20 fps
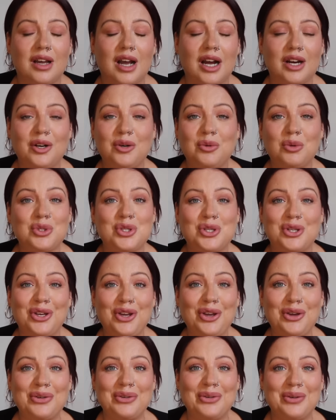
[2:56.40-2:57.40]
I don't know what to
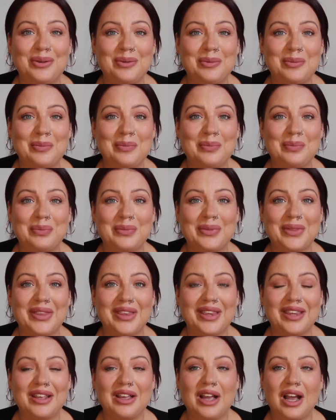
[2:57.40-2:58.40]
do.
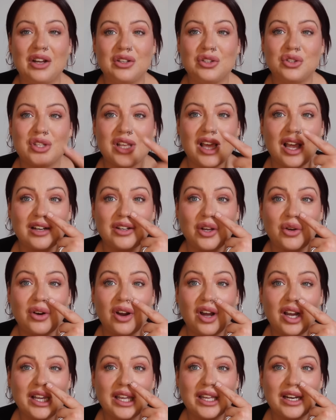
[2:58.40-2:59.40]
I don't
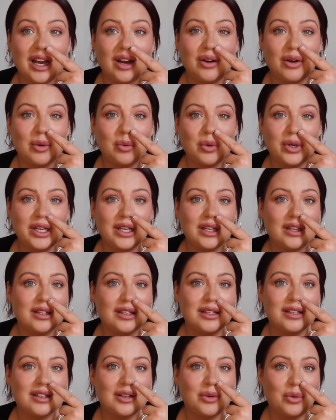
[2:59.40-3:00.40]
like it now. I want it
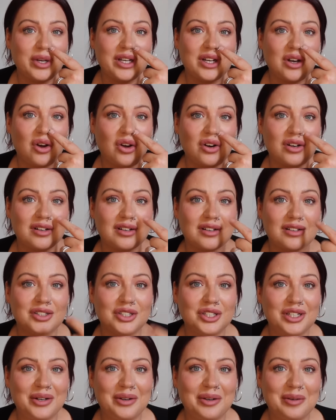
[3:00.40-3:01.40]
gone.
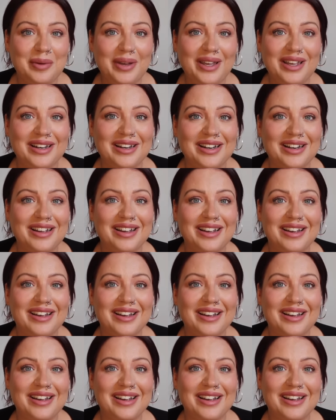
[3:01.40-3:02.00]
Do you know what I mean?